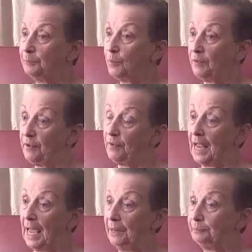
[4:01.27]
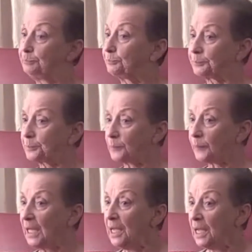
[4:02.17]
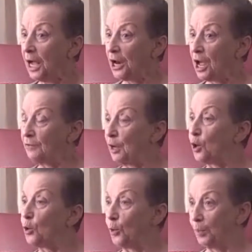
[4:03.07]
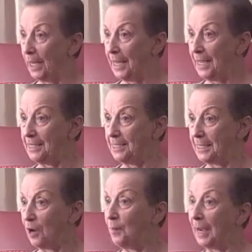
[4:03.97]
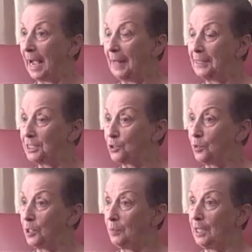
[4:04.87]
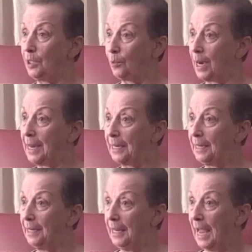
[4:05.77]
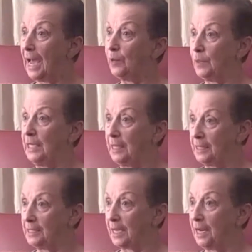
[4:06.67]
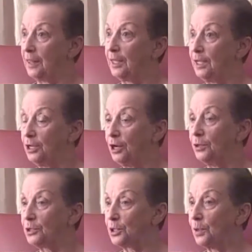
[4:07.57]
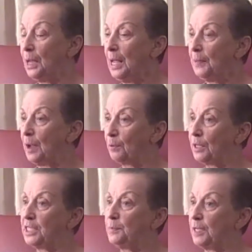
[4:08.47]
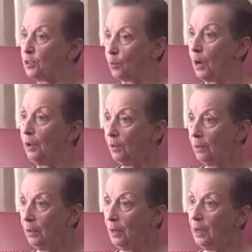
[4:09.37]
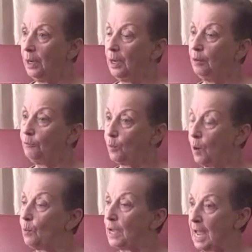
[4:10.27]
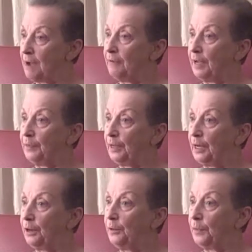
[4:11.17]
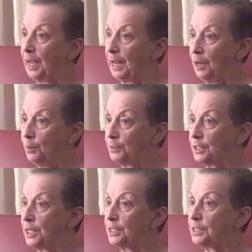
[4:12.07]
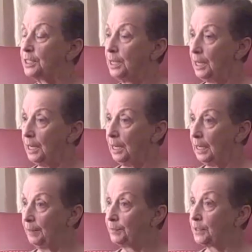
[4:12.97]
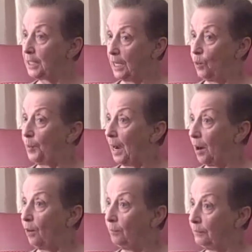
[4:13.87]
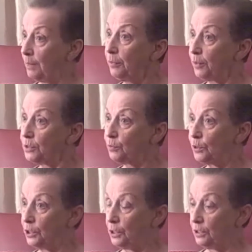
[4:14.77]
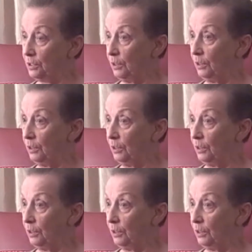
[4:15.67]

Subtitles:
We've even had a lot of our local plans say, oh my God, this is really, really great. How do we get this kind of thing? So that really speaks well for what we have out there that helps us to help our members, which is,